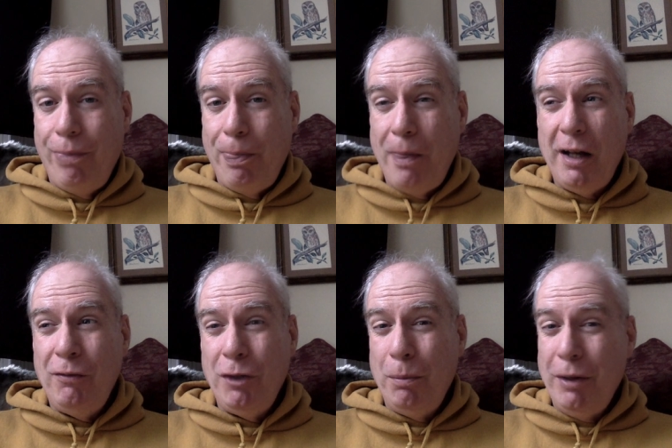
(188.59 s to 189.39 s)
Not
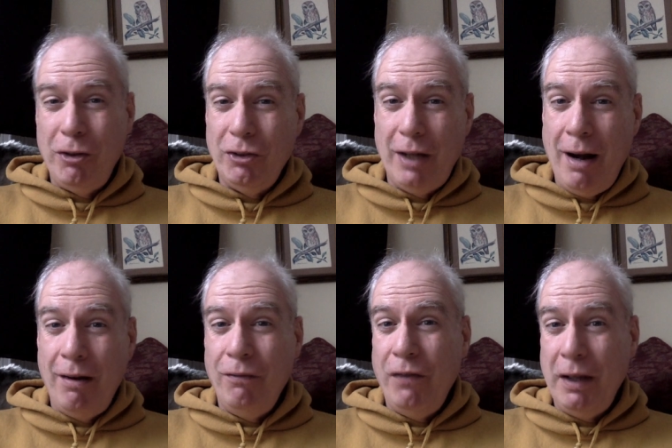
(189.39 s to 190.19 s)
even your precious
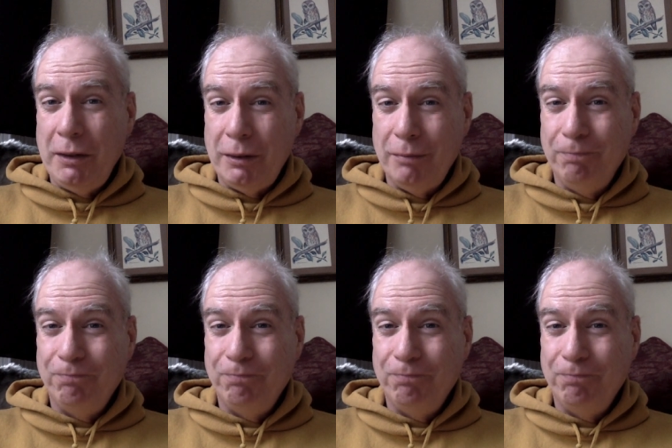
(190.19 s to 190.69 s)
Aaron Facer.